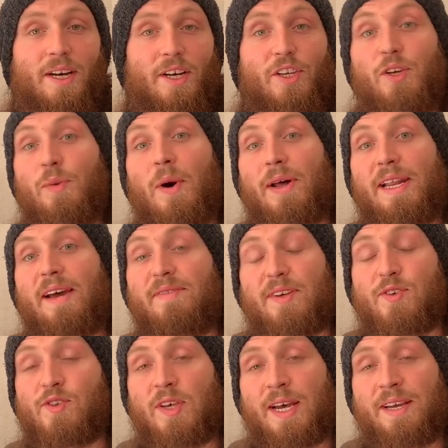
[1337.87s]
you are never
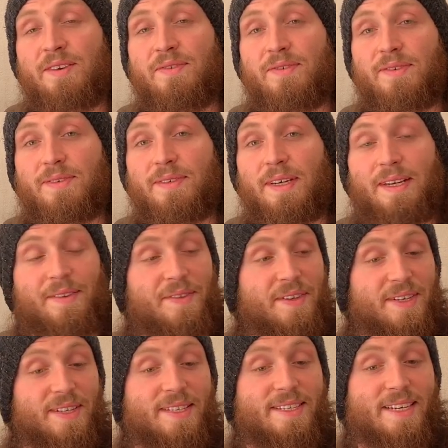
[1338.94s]
safe, and
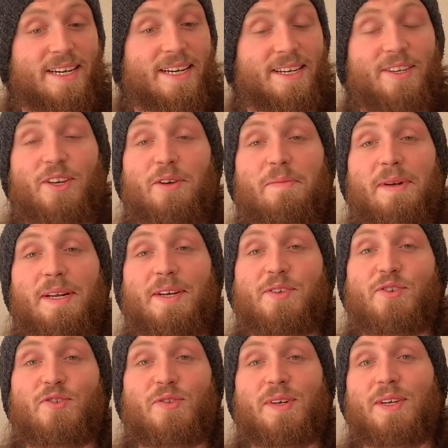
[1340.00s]
that human
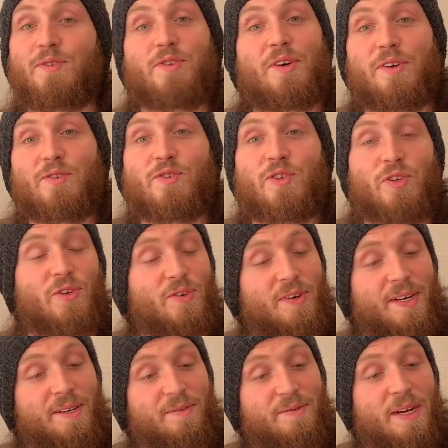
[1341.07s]
history is not a story
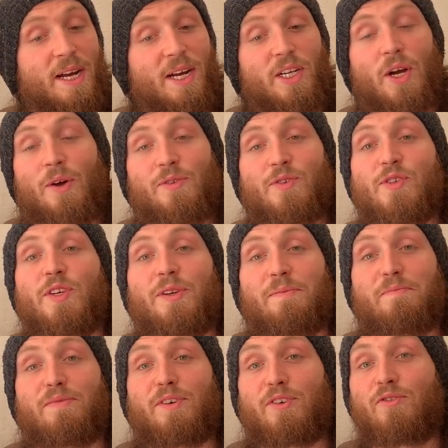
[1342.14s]
of
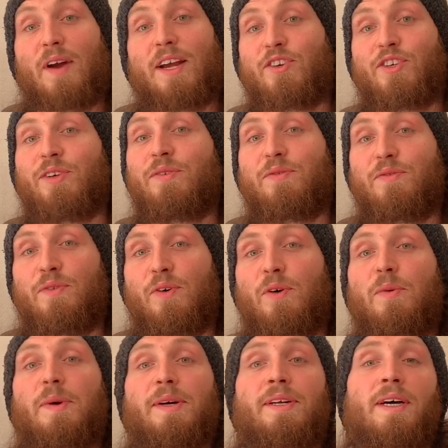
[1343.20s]
constant progression
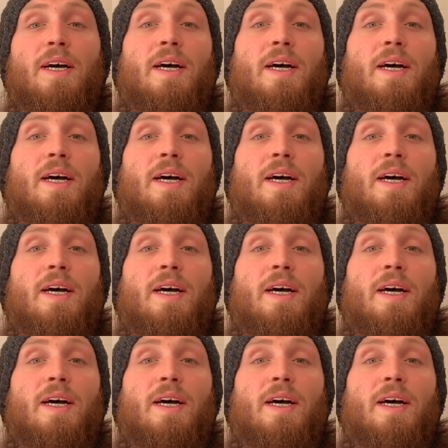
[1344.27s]
forward.